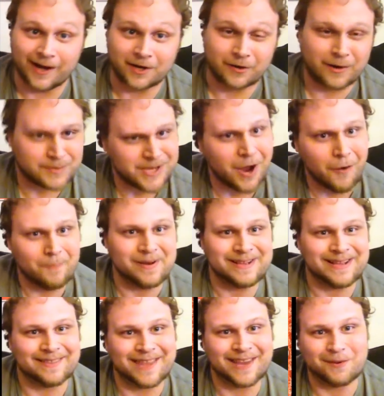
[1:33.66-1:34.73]
Fodder. I was
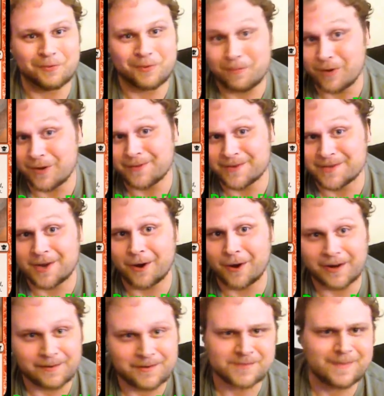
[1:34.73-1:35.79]
hoping that they would reprint this
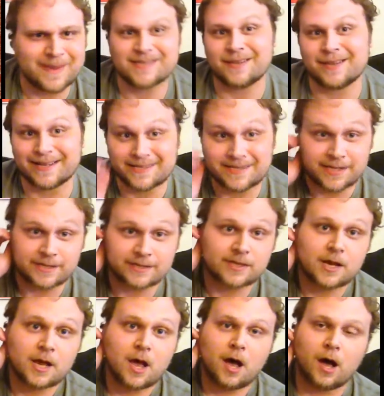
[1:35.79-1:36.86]
card. It just makes a lot of
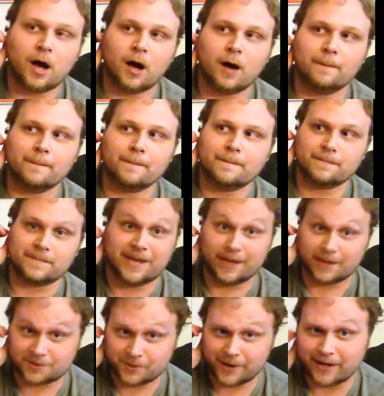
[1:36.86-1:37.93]
sense.
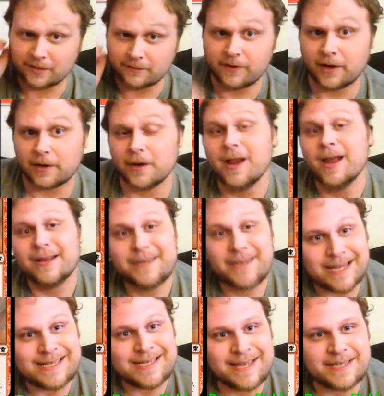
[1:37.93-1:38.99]
Yeah, Dragon Fodder.
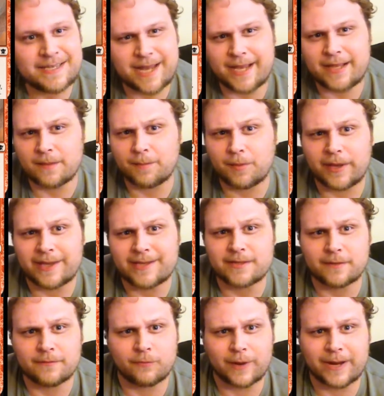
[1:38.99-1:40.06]
Does this take the
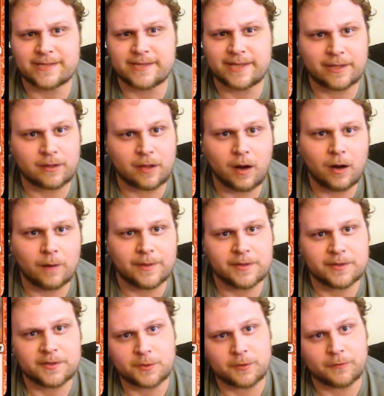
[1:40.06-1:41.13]
place of Raise the Alarm
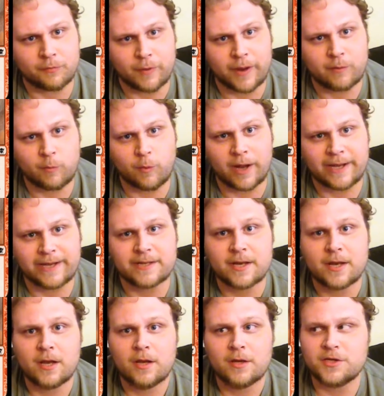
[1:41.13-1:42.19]
in the sort of red-white
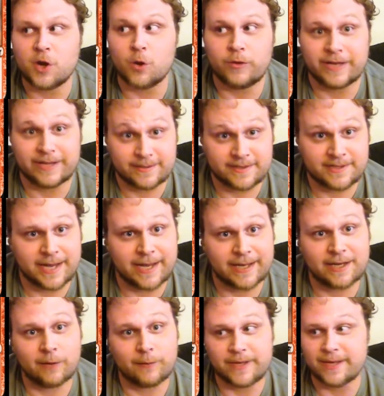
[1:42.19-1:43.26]
tokens
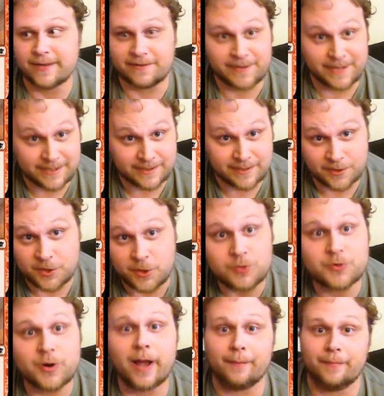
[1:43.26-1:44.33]
deck? Now, we get this as a
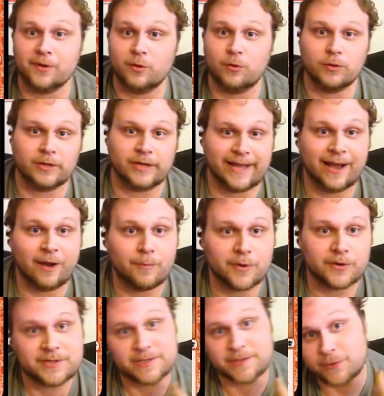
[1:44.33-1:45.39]
2-drop, and Hordling
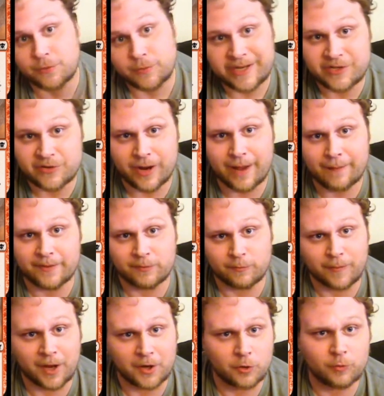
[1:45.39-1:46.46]
Outburst as a 3-drop,
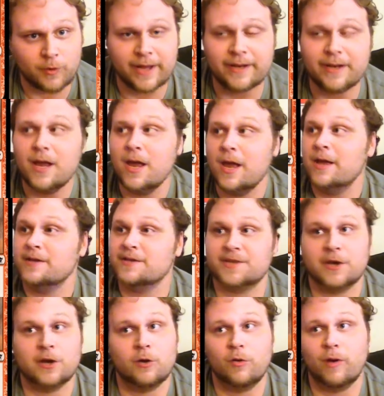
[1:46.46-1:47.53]
and mono-red.
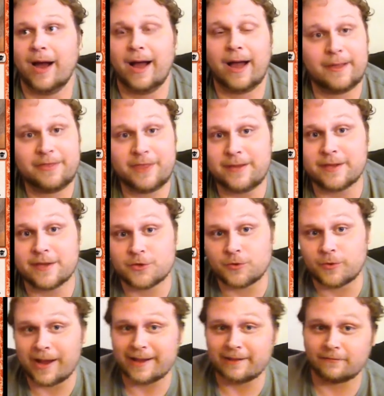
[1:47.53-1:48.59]
So, I think that
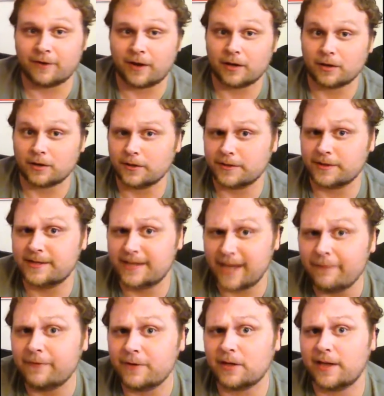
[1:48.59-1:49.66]
Dragon Fodder could
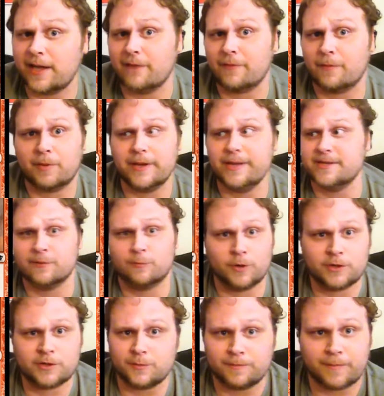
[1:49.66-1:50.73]
definitely have a place. It
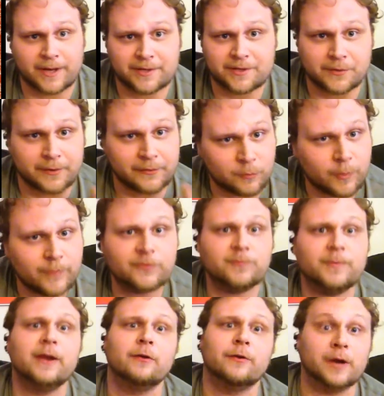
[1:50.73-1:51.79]
works with Monastery Swift
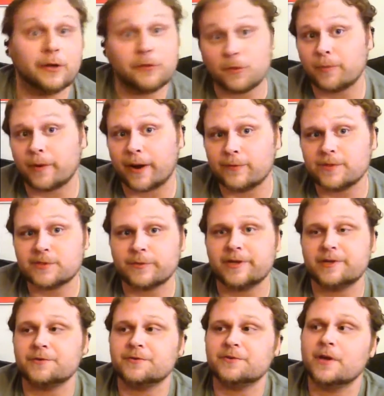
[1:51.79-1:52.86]
Sphere and other prowess
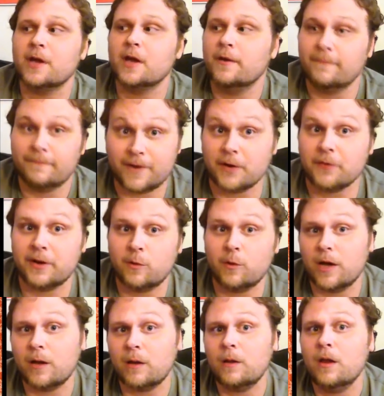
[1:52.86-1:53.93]
creatures very
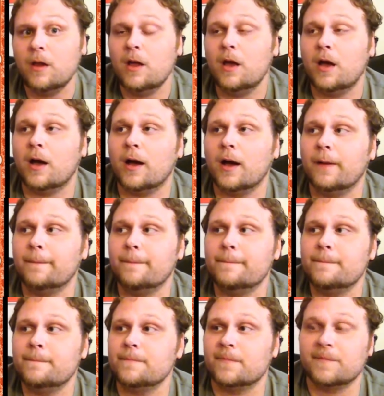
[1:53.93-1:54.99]
well. I
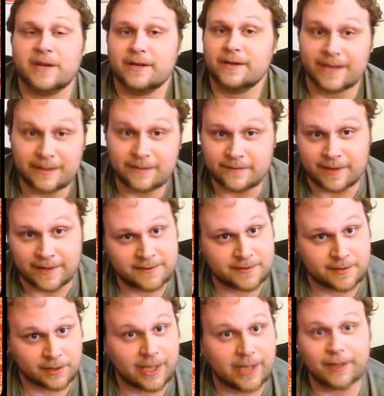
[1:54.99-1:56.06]
mean,
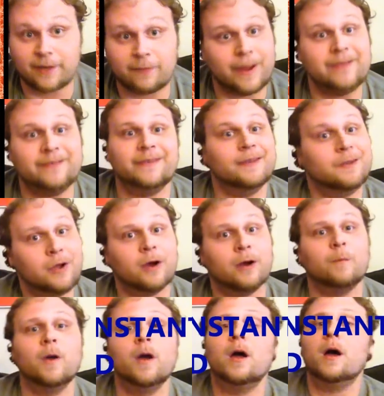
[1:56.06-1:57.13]
it's a lot like Raise the
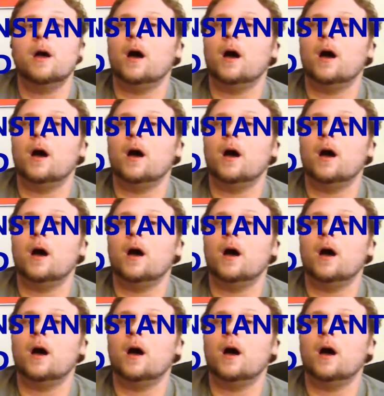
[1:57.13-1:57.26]
Alarm.